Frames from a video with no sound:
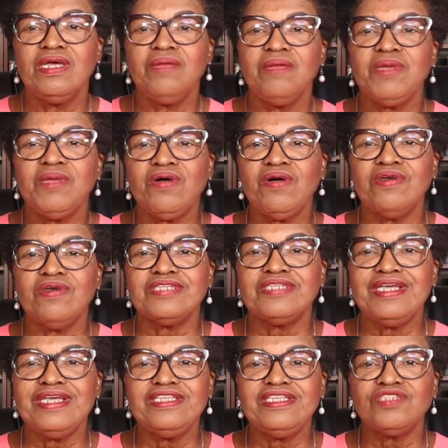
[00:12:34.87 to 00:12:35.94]
because
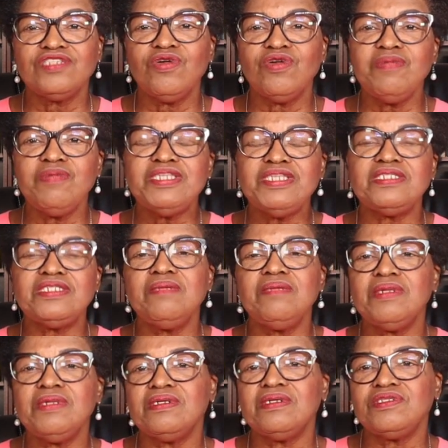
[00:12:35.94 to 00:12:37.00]
it is going to be similar